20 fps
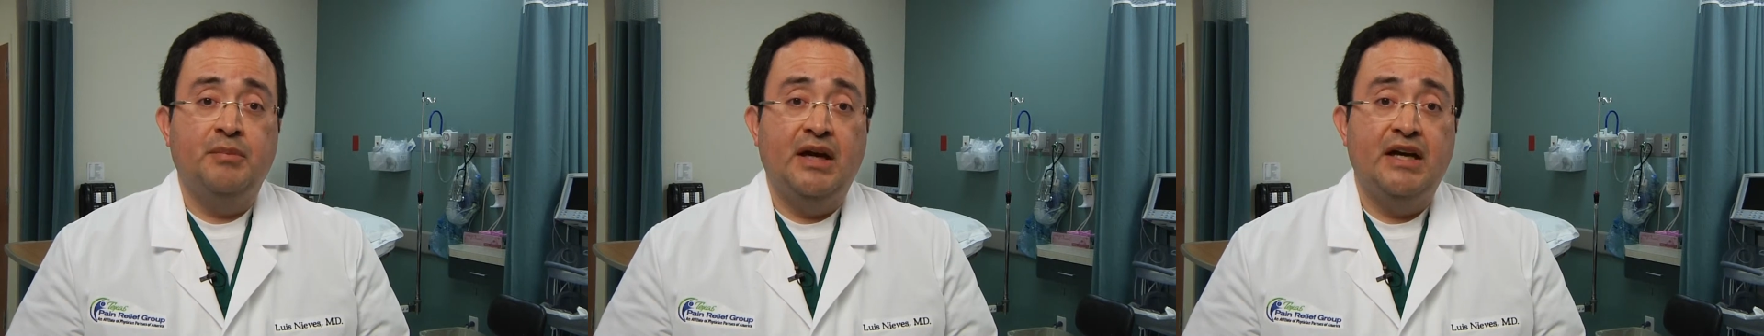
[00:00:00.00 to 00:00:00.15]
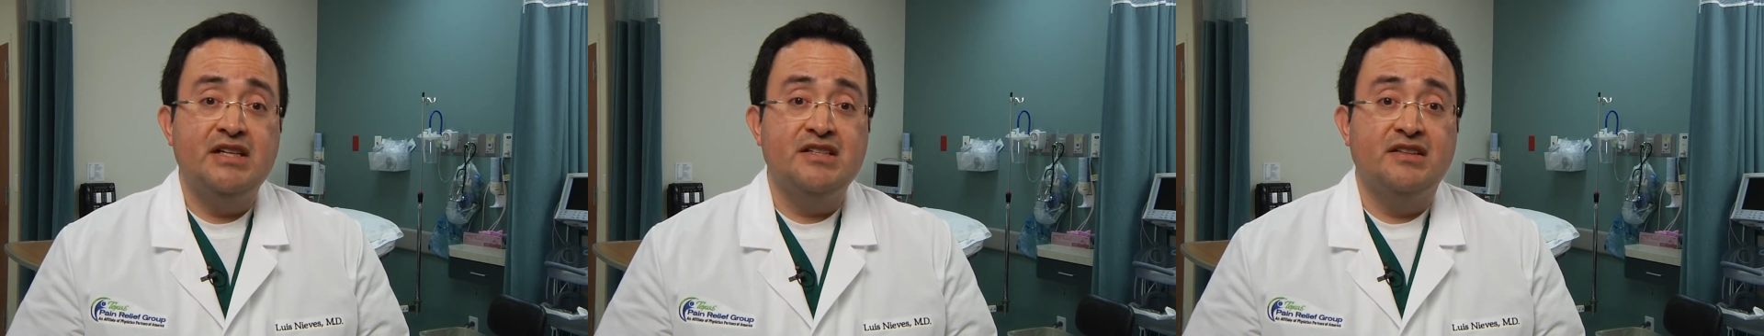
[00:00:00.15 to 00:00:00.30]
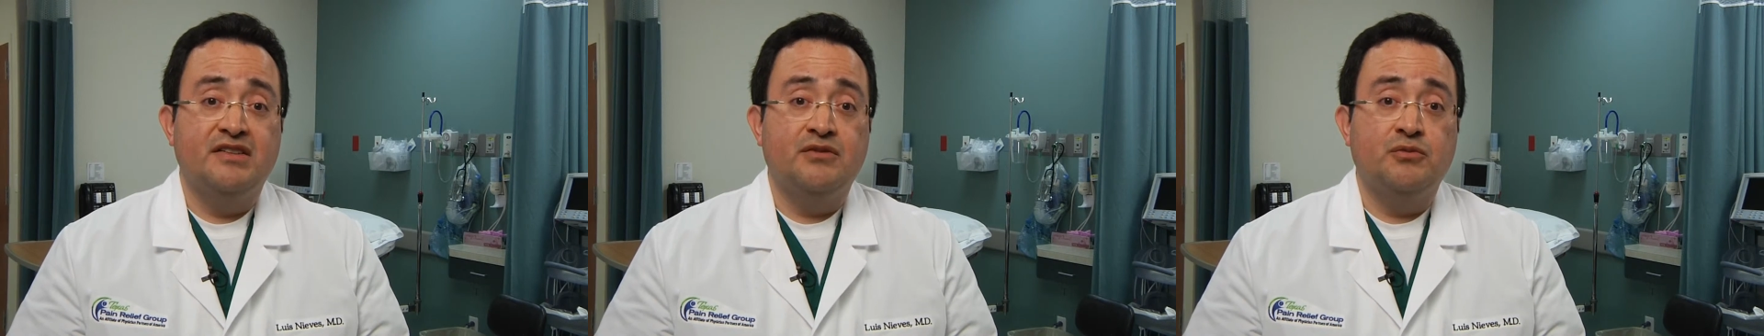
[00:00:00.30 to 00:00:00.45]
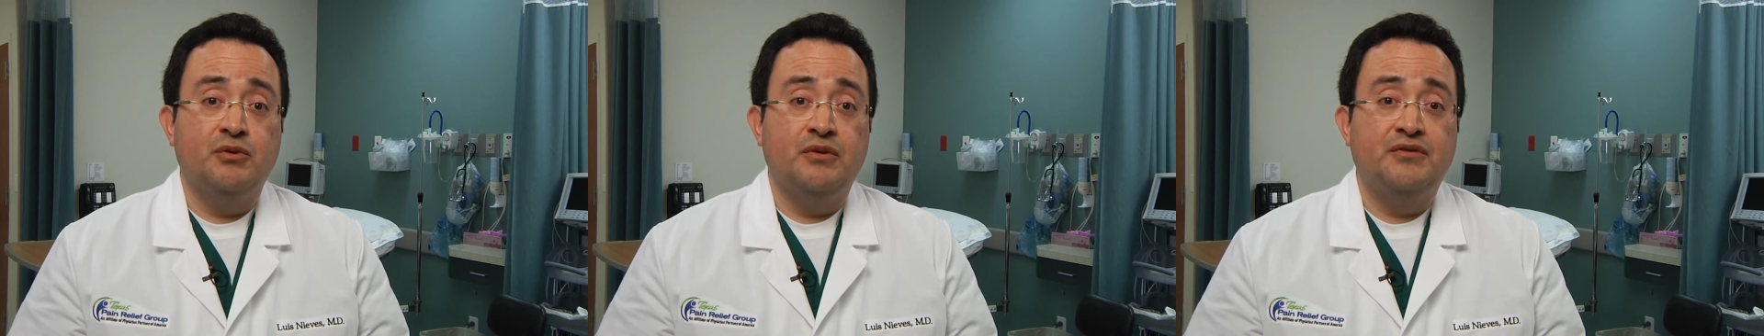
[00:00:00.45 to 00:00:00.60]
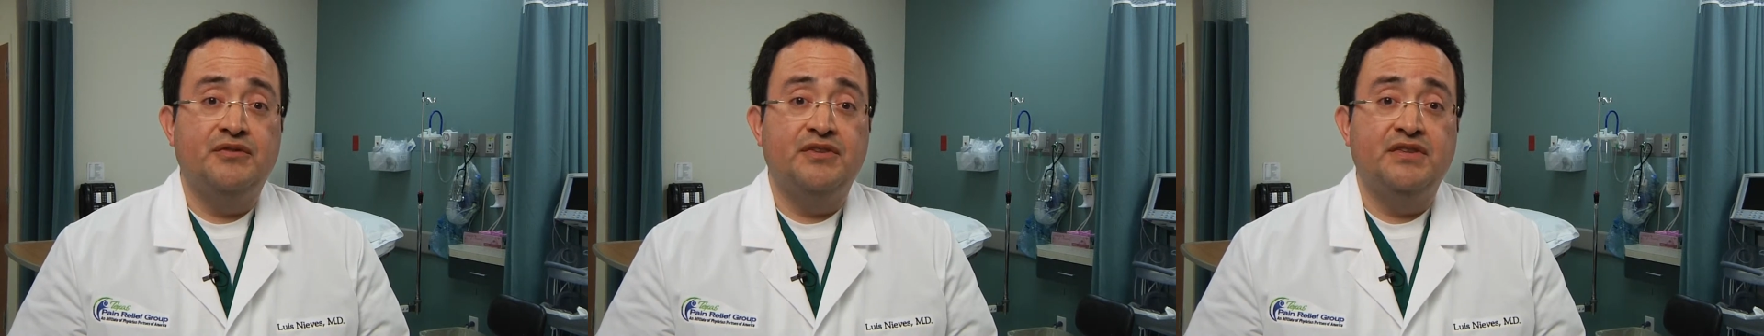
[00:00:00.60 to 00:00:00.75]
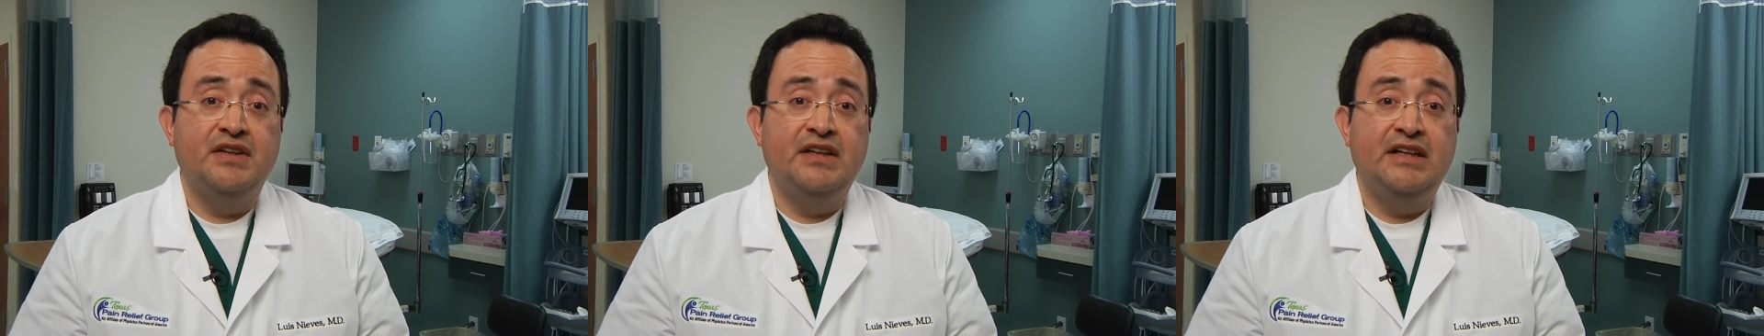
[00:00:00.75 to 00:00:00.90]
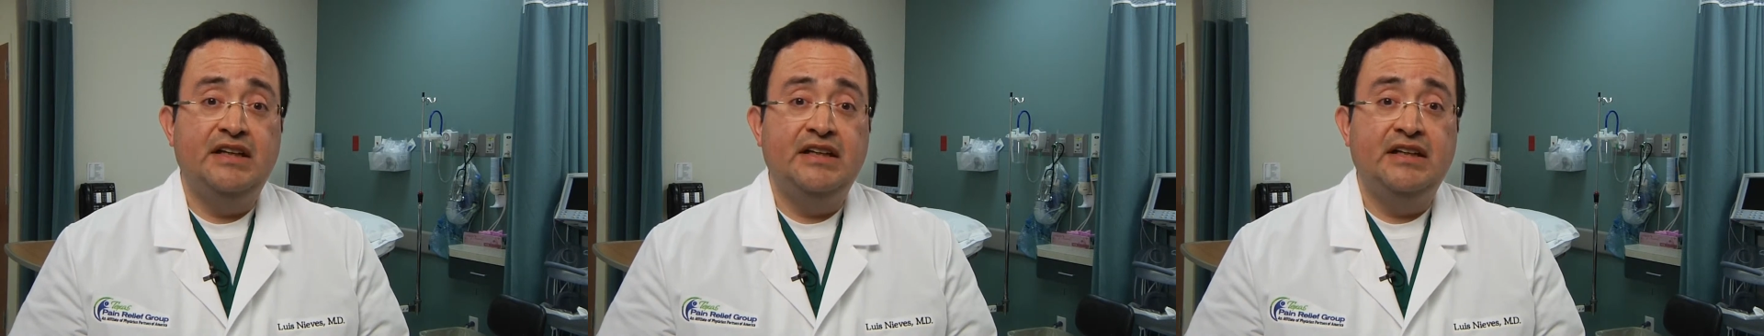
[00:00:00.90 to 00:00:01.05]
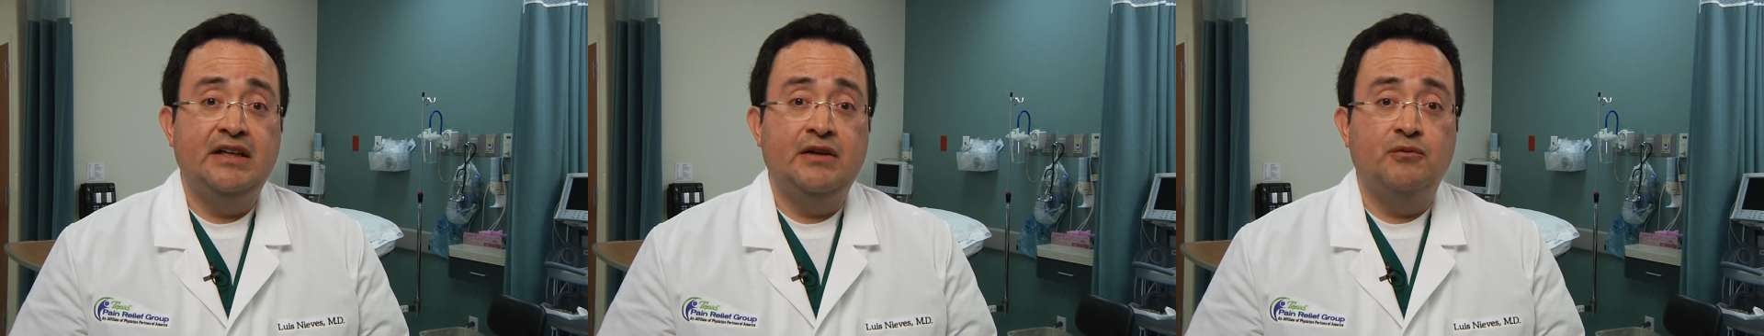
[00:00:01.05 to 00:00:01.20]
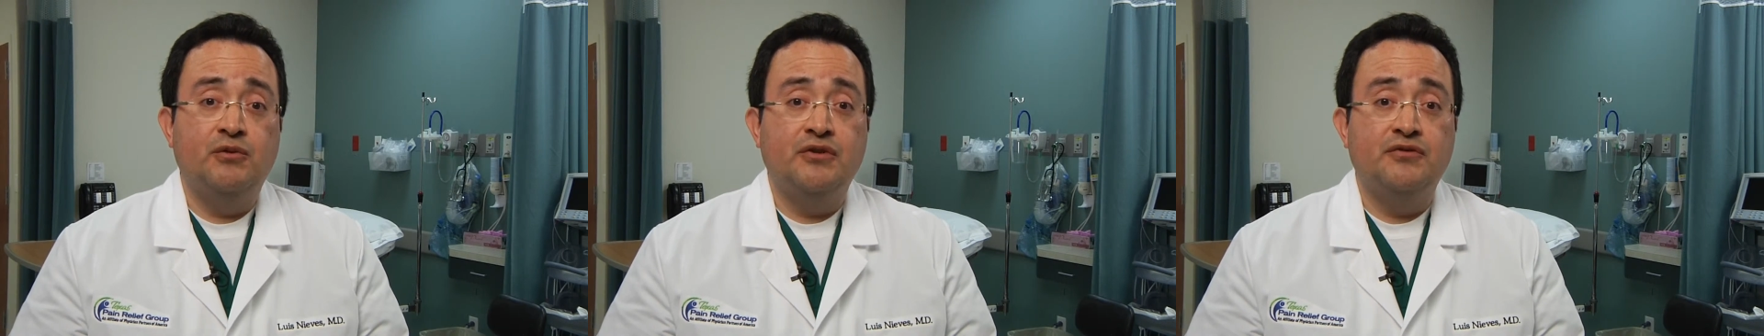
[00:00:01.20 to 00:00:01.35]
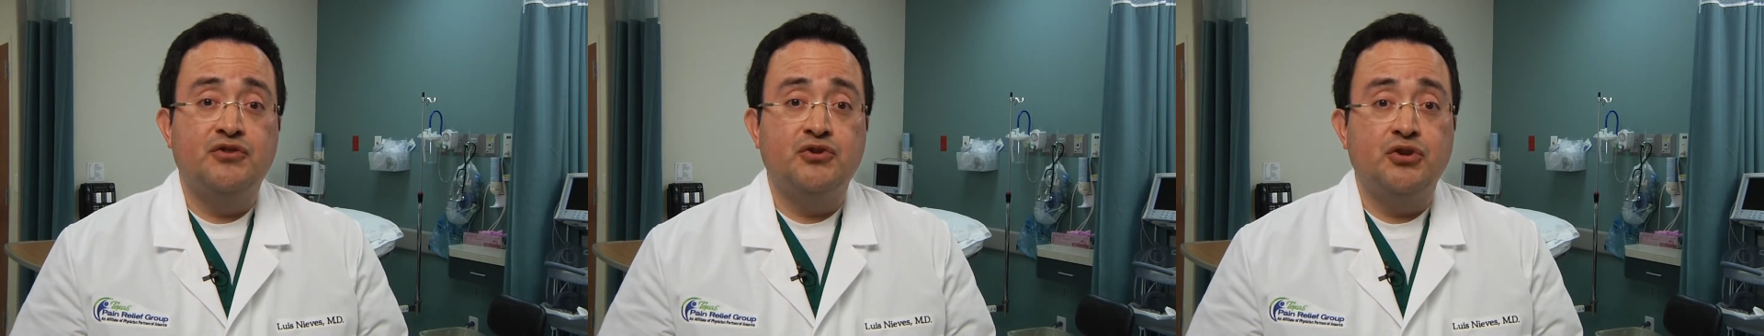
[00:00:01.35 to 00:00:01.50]
patients we've seen
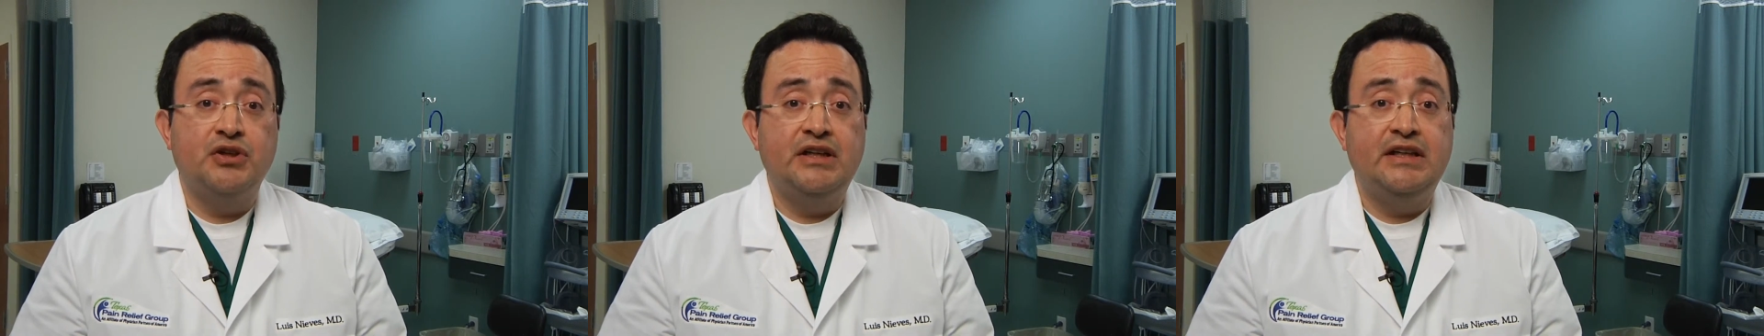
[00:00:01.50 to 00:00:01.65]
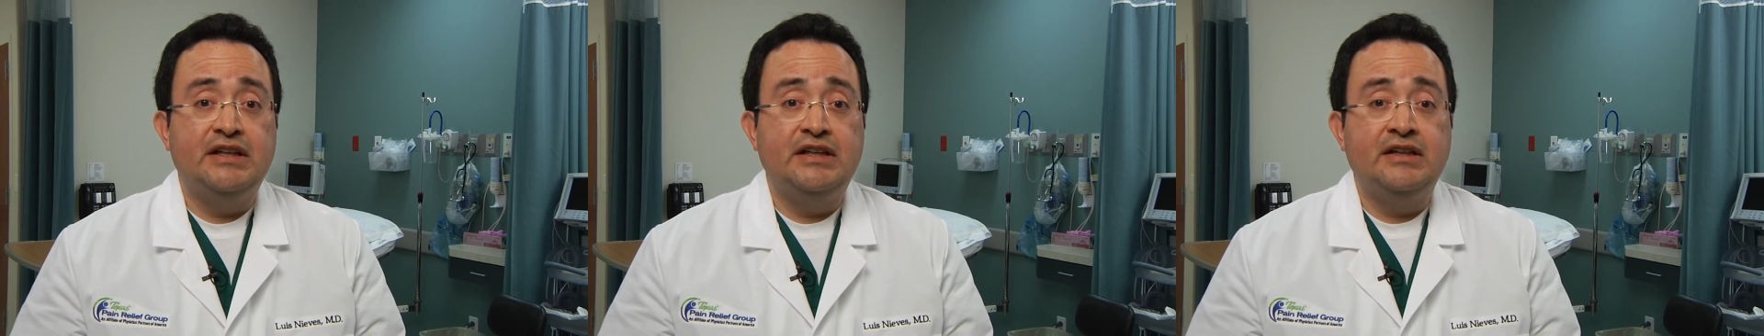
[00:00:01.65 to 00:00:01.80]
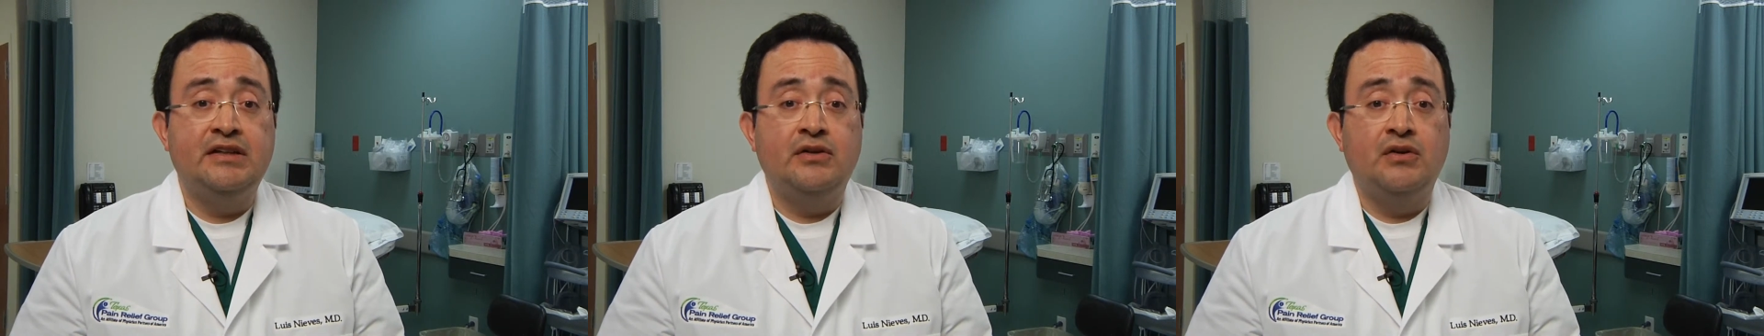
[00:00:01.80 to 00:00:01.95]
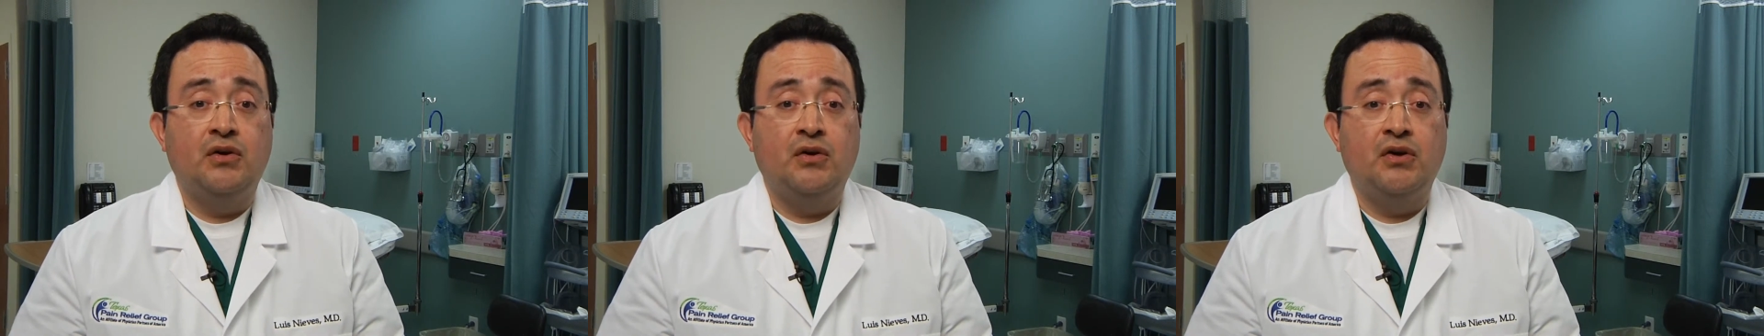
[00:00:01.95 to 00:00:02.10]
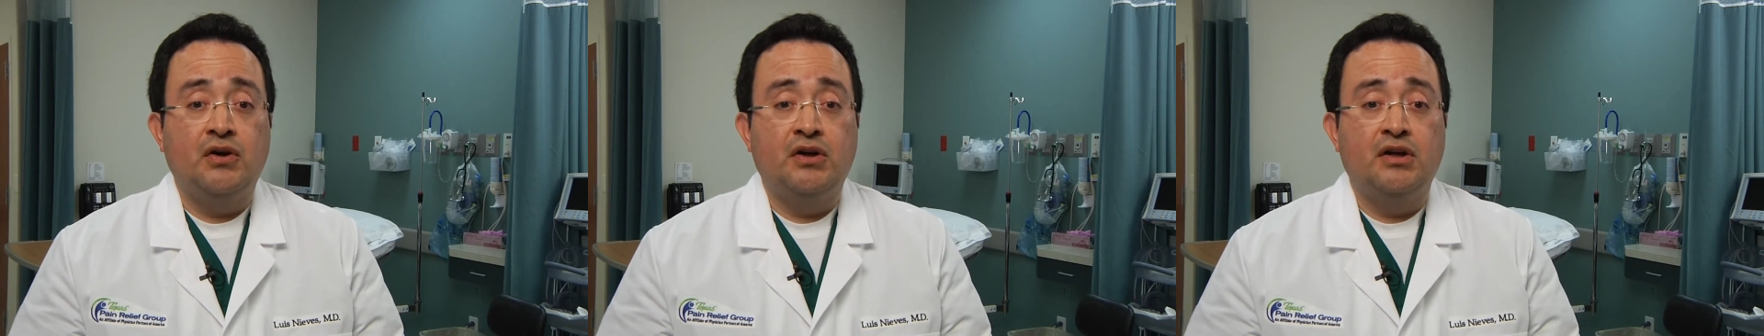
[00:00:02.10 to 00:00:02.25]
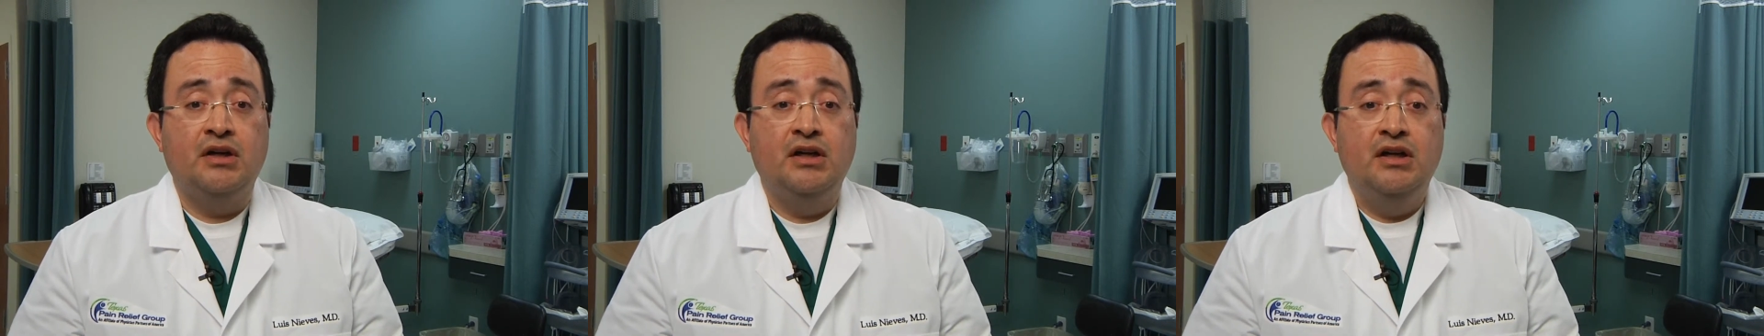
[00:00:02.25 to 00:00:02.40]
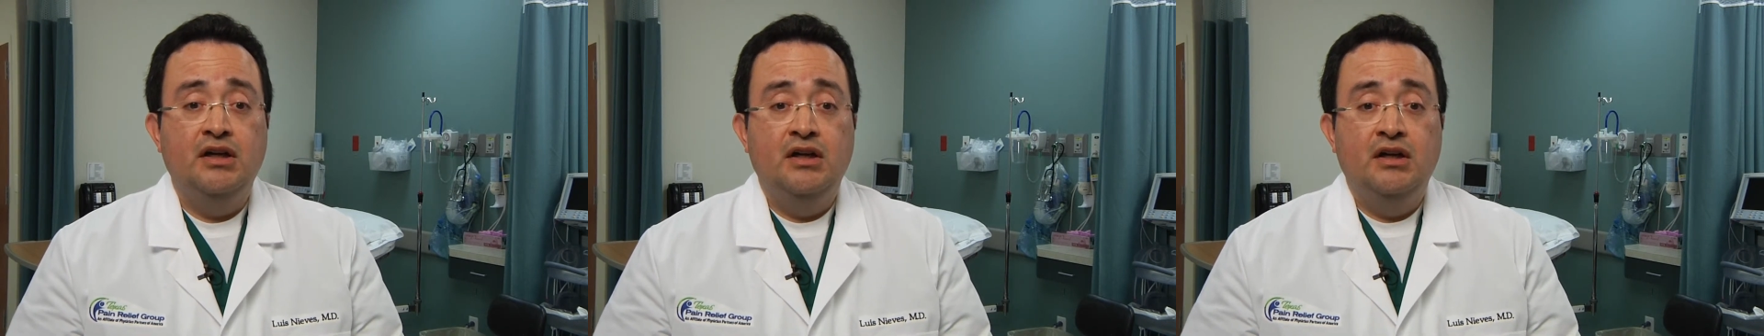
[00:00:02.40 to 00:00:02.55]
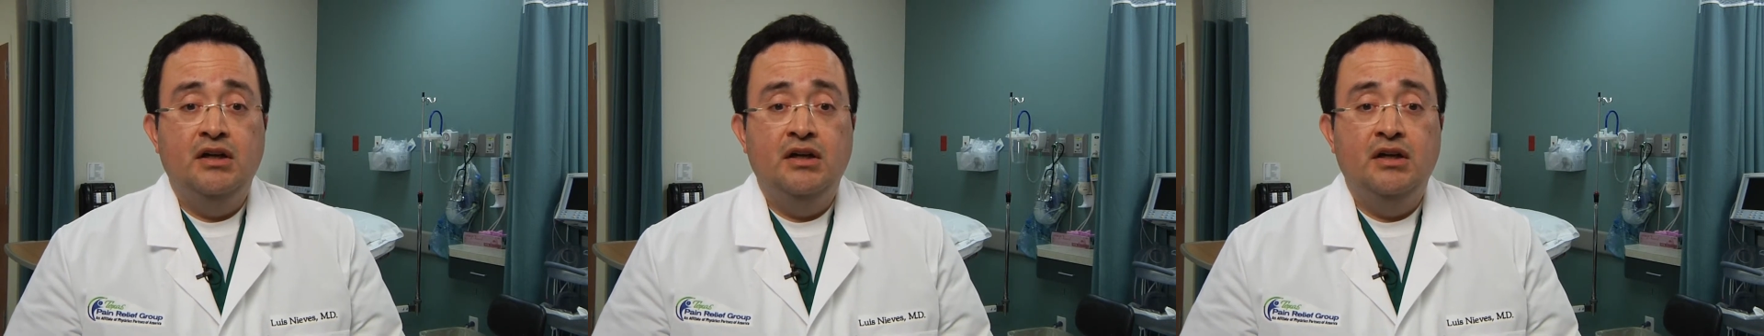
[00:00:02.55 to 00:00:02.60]
and we've treated are